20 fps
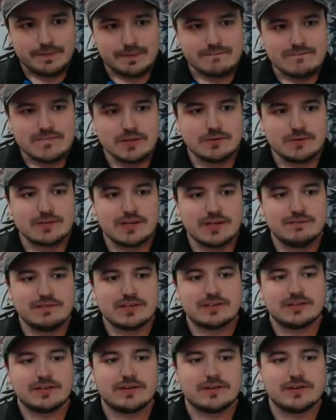So let's give
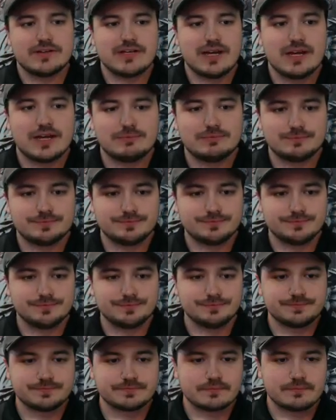this another shot.
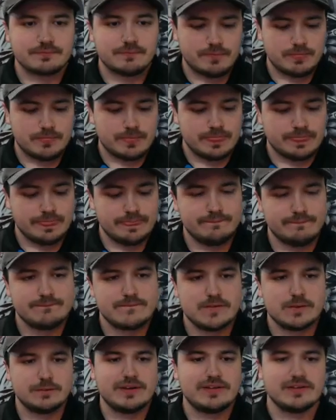
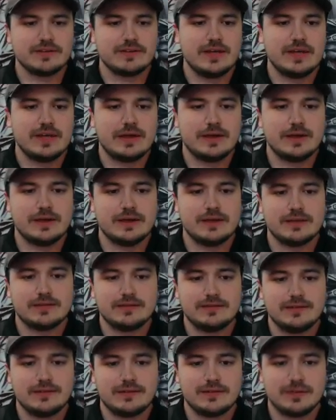So basically,
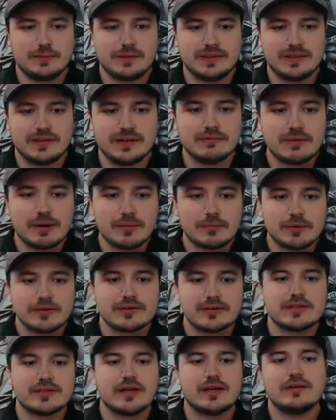you know, the big thing to remember
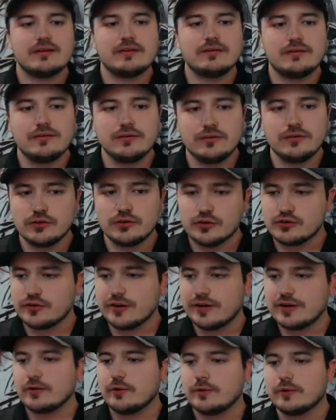is that you're
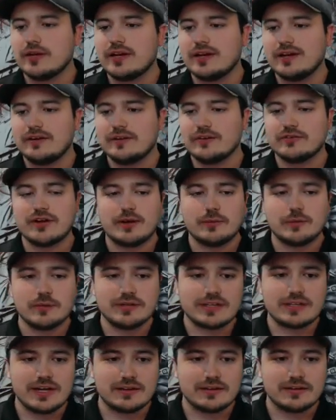trying to coordinate here, trying to
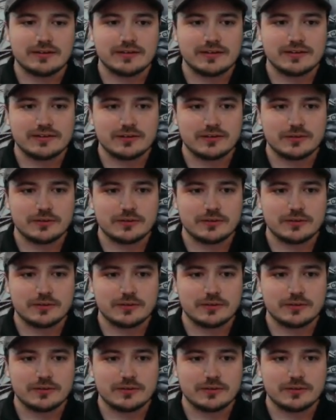work together, and so